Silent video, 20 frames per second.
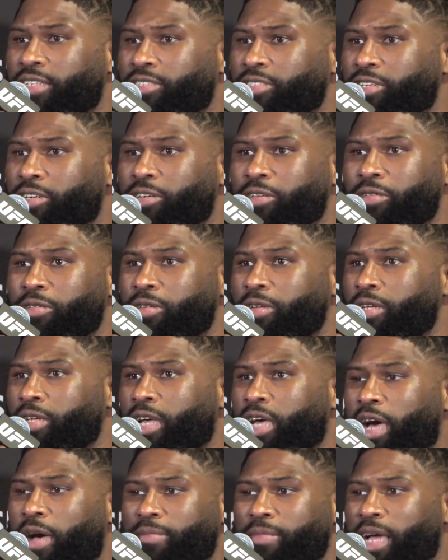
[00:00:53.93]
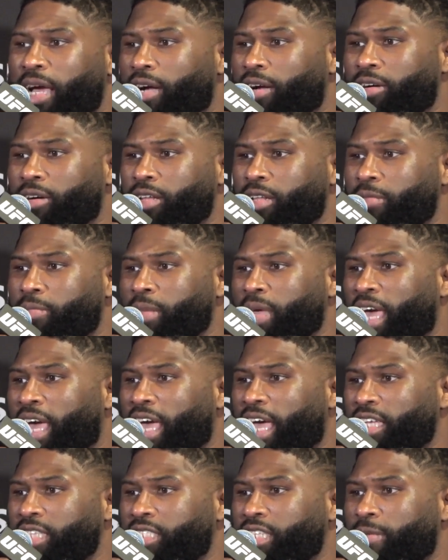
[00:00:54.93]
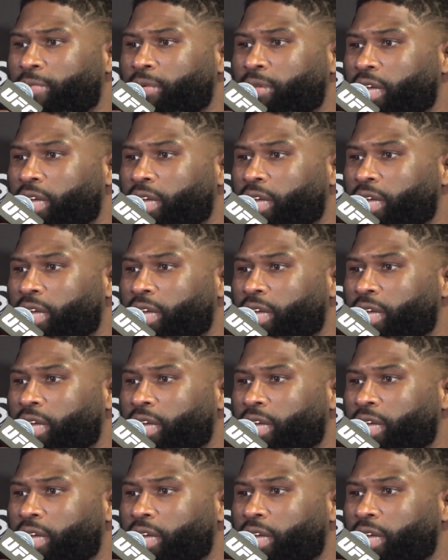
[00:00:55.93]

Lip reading: So I'm not going to pass up